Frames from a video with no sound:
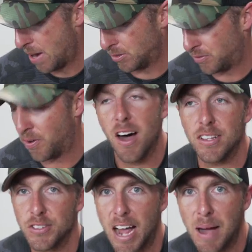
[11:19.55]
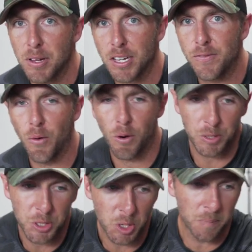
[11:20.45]
It was fun. So now I'm looking
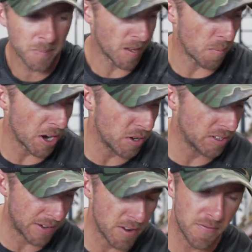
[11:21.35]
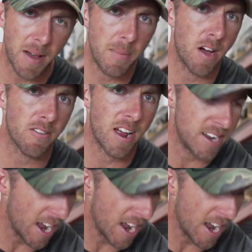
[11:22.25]
forward to, I'll probably do a 75 mile ride